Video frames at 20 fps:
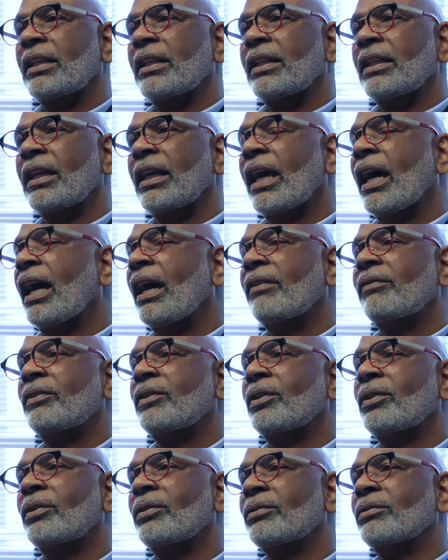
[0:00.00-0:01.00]
they have
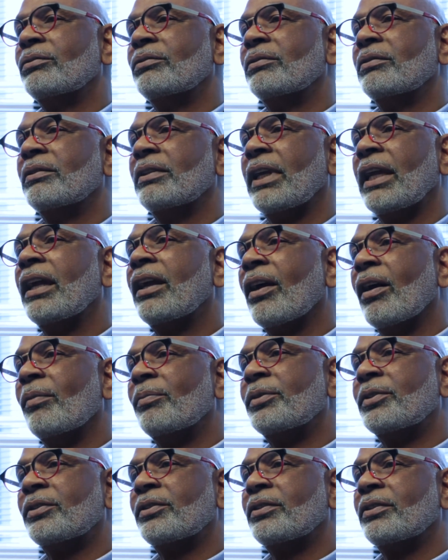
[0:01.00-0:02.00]
no
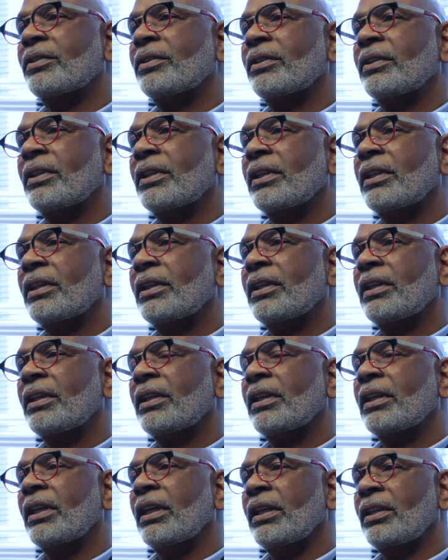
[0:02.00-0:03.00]
hiccups
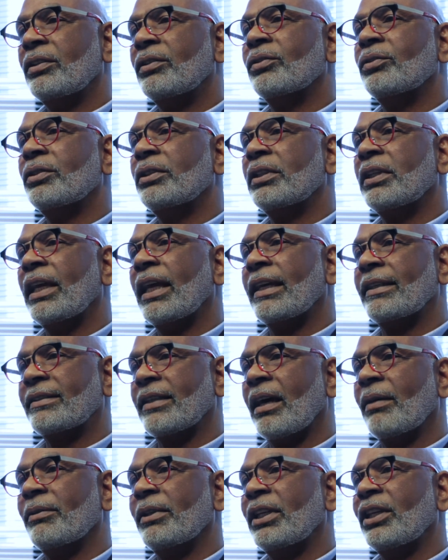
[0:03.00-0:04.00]
in doing the
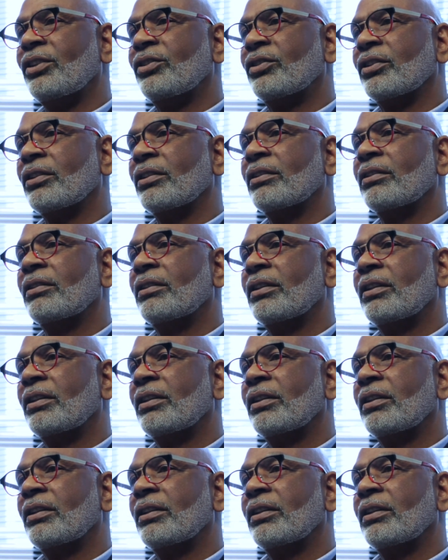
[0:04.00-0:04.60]
examination.